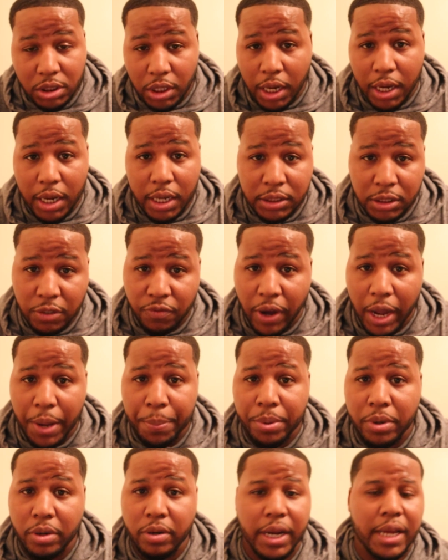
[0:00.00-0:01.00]
uh,
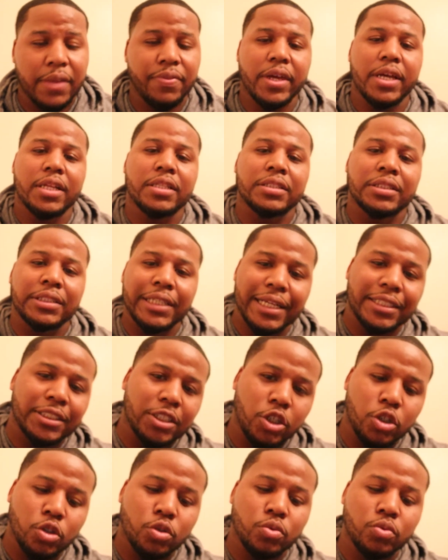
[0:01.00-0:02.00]
Seviper, and then
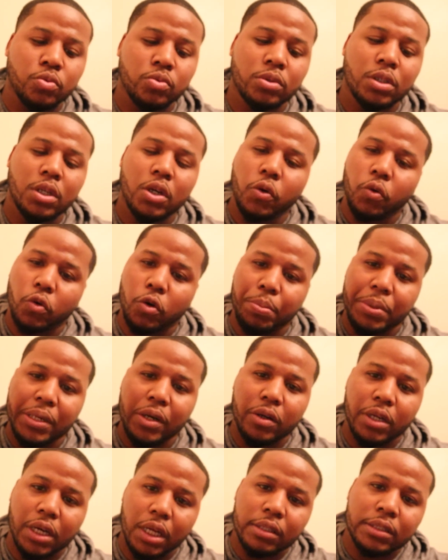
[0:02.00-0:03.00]
Zigzagoon will be
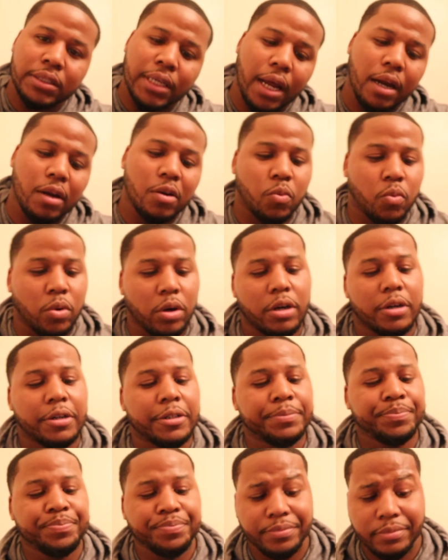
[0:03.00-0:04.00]
on the other side of the
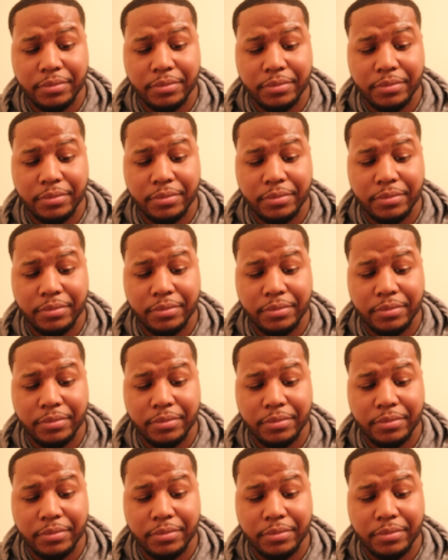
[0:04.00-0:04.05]
world.